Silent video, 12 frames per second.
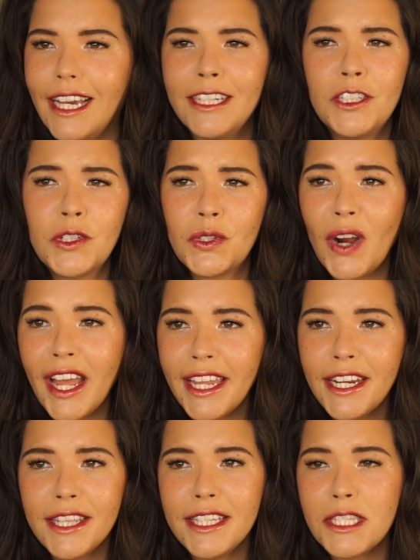I
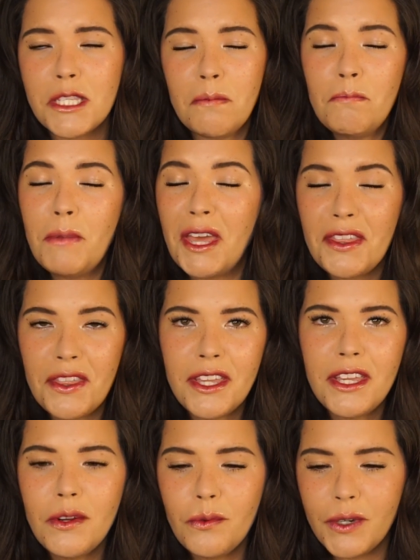tried this
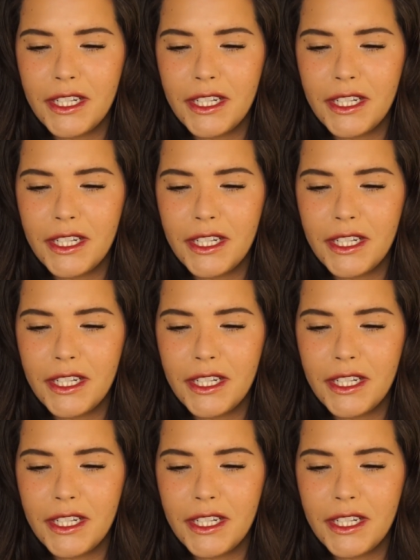method,